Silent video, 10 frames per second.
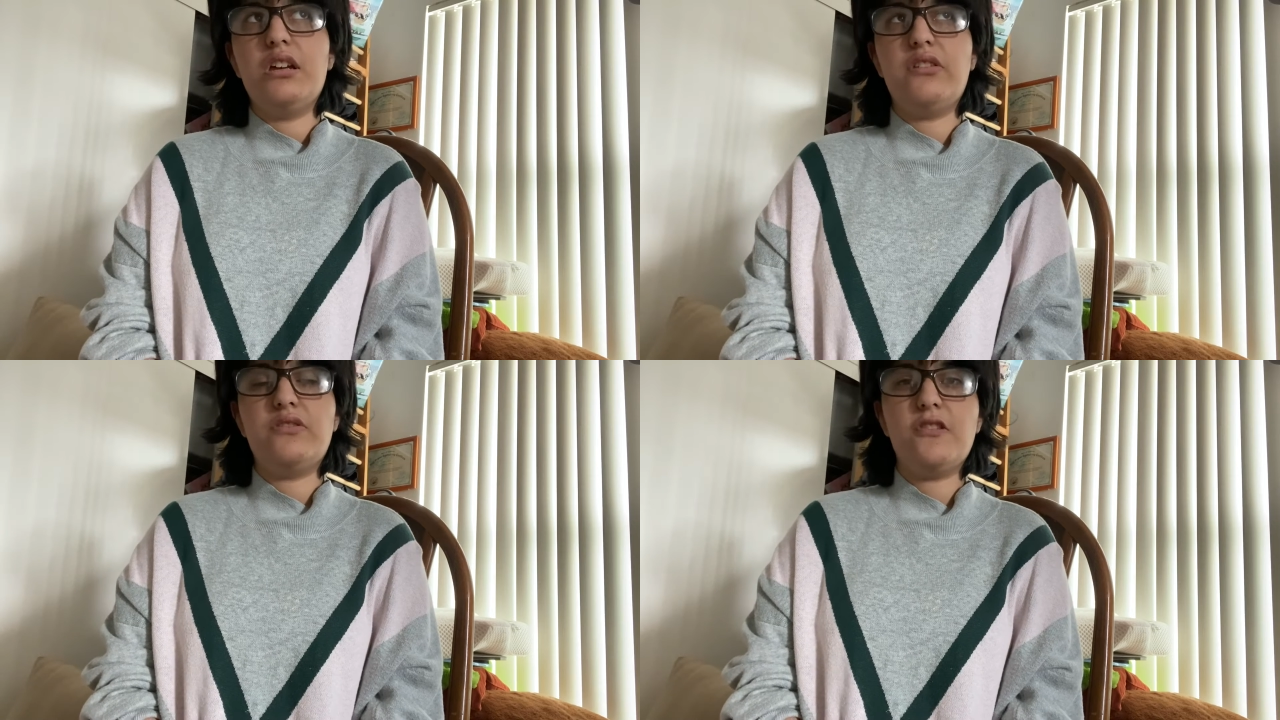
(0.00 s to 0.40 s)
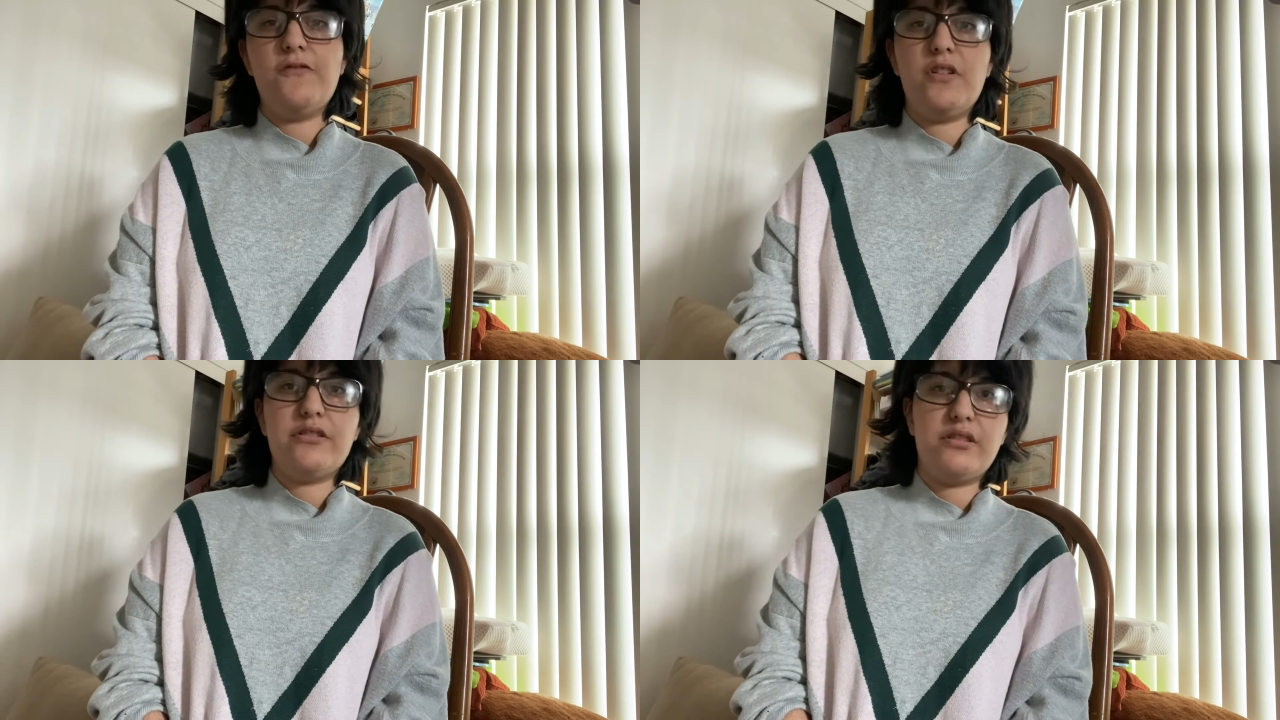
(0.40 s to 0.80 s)
And so
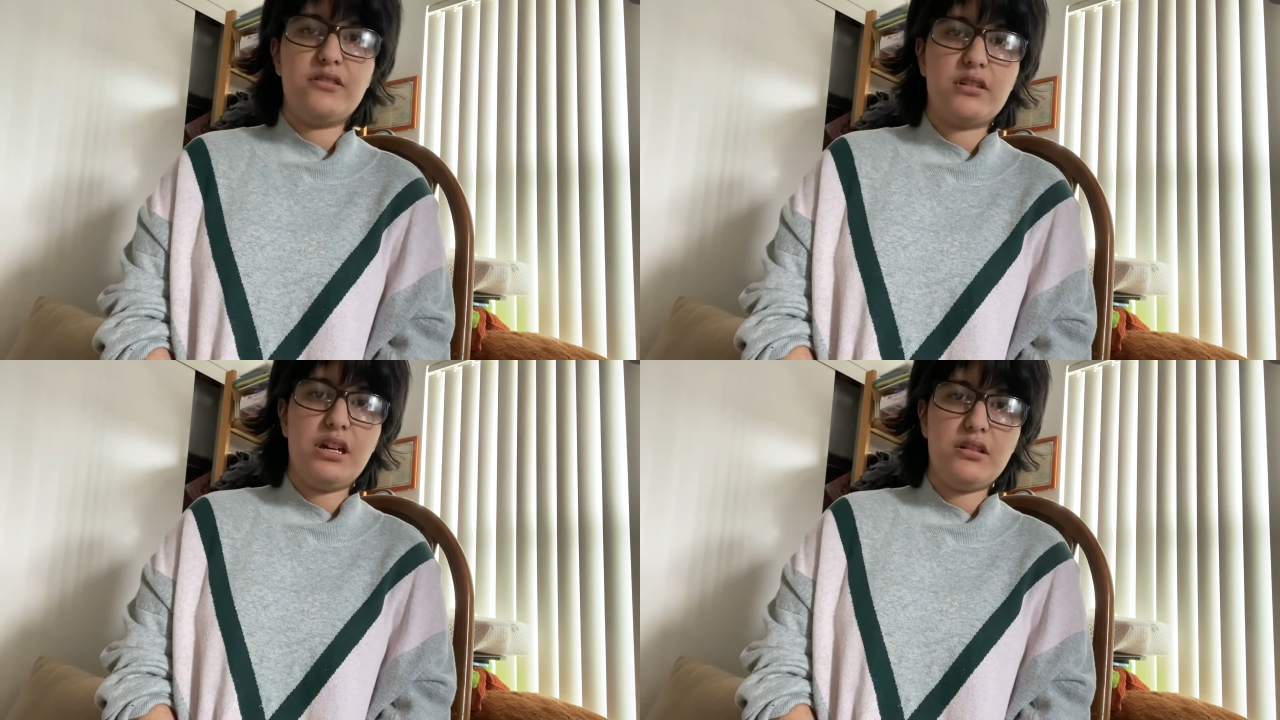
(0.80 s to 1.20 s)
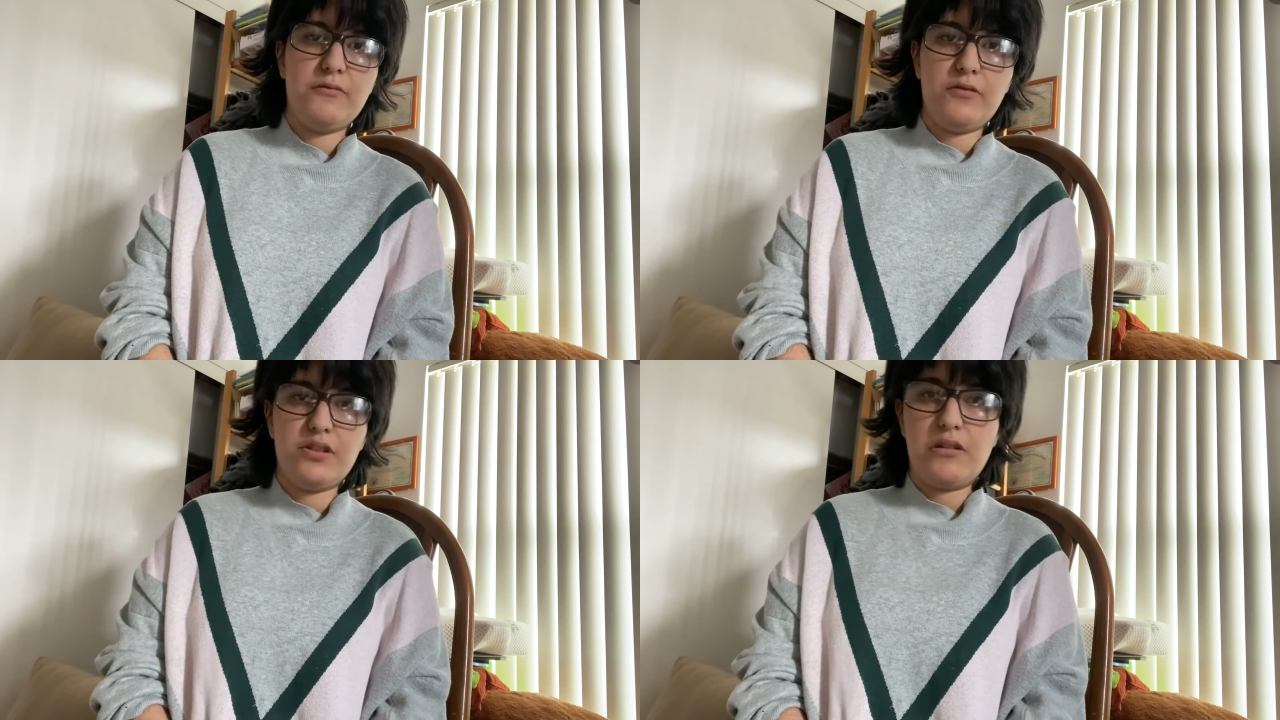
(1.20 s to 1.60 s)
far, that's kind of
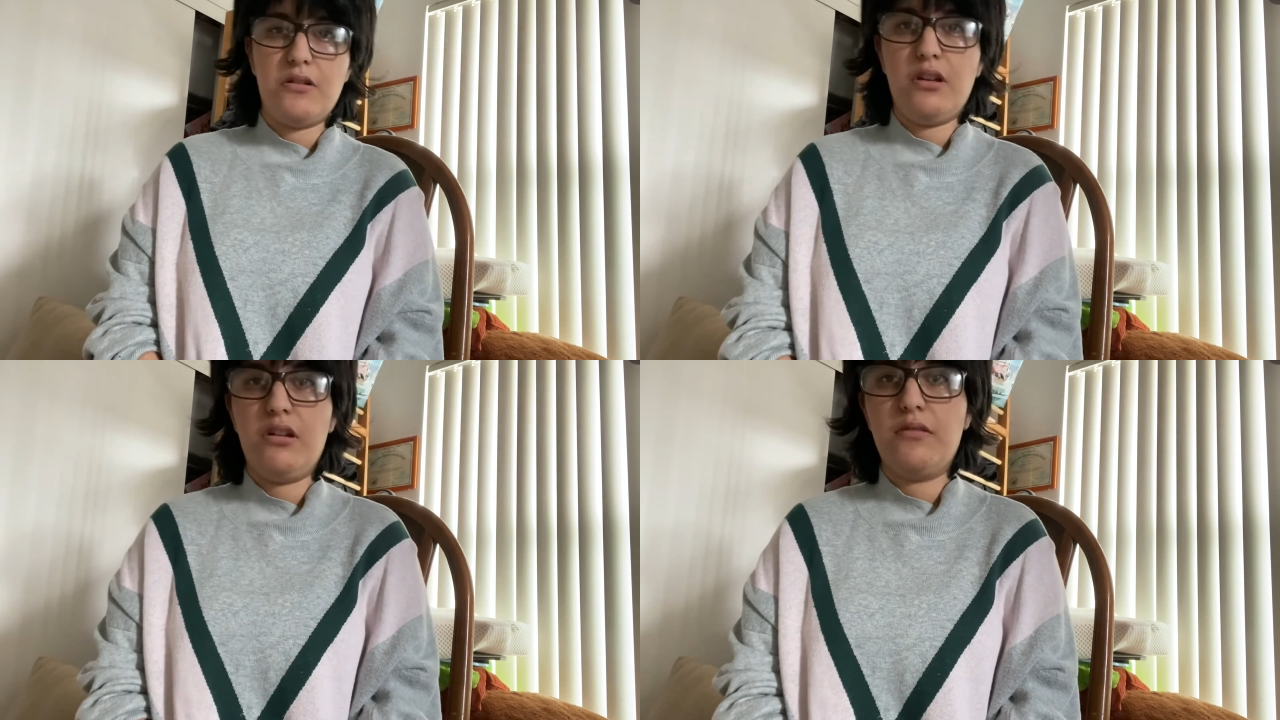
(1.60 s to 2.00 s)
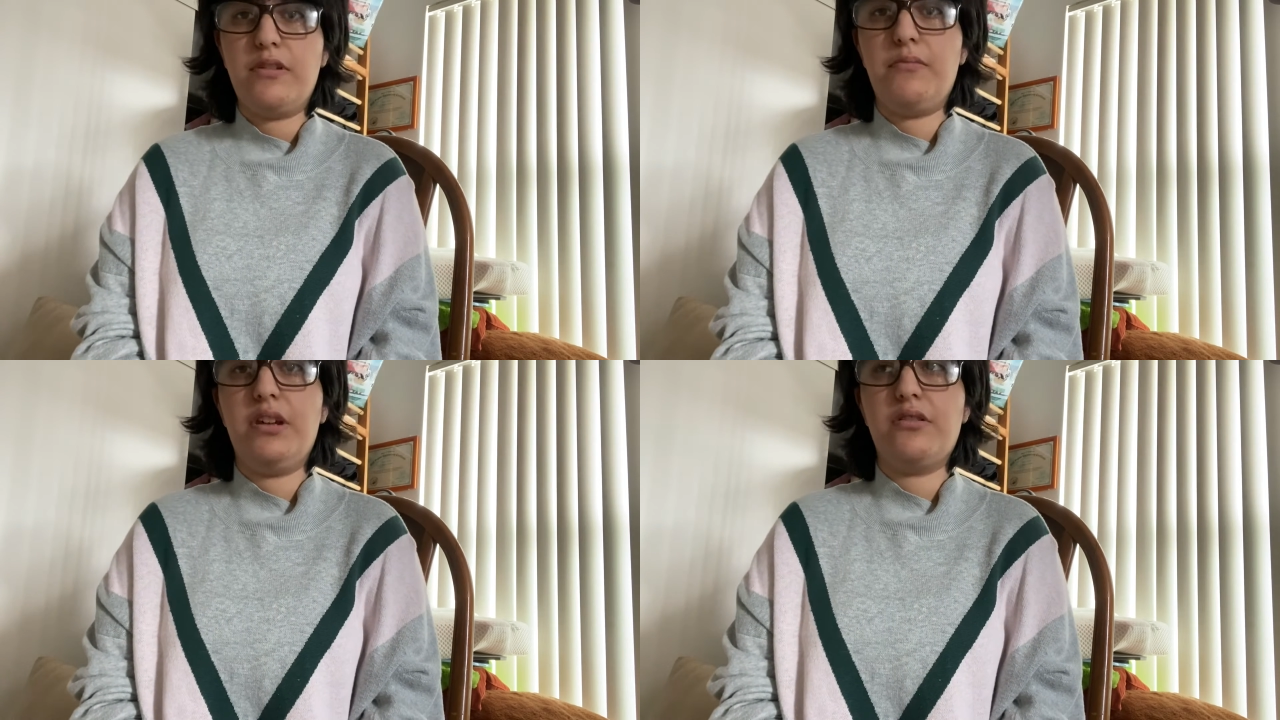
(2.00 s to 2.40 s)
what's going on
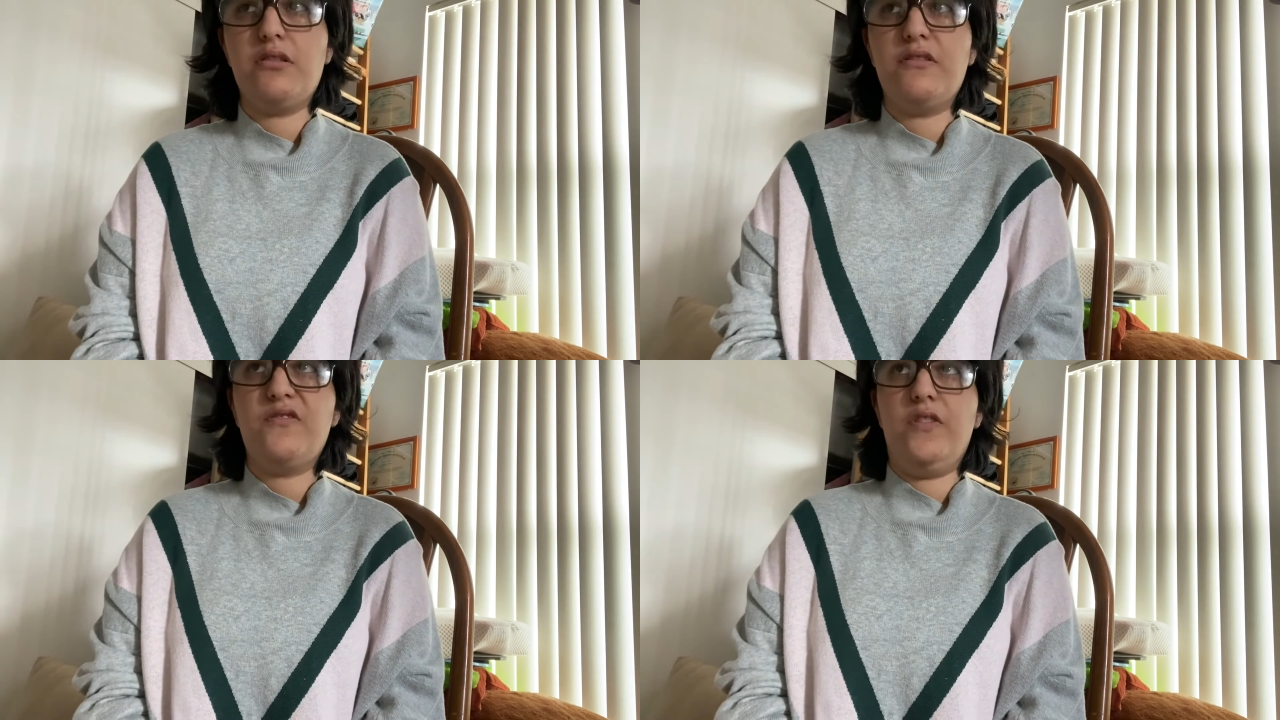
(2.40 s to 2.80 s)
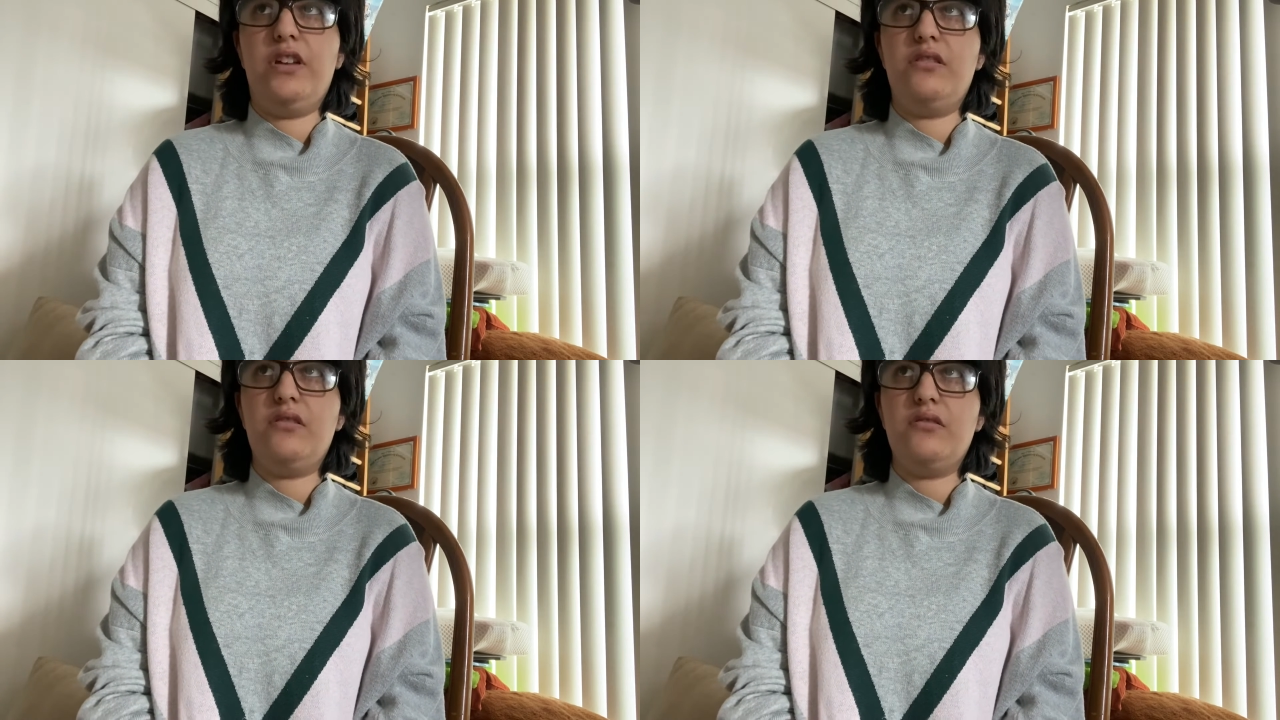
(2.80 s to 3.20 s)
with my current
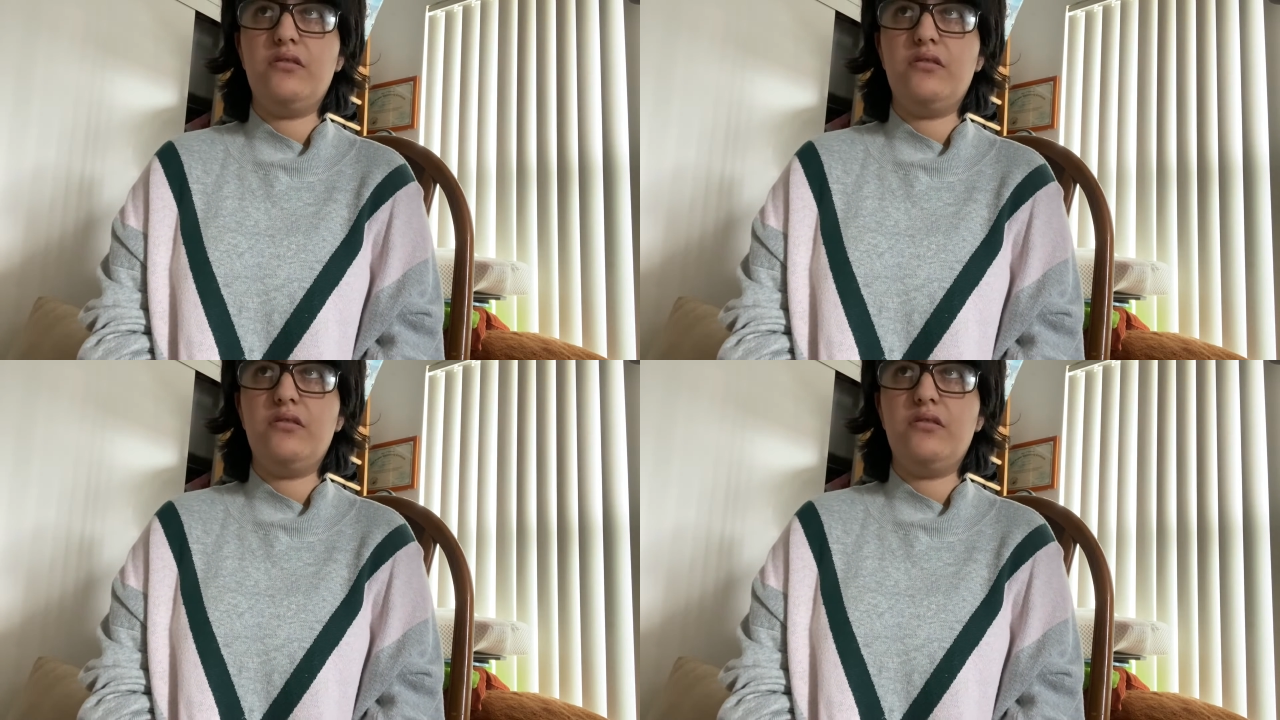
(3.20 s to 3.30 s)
friend.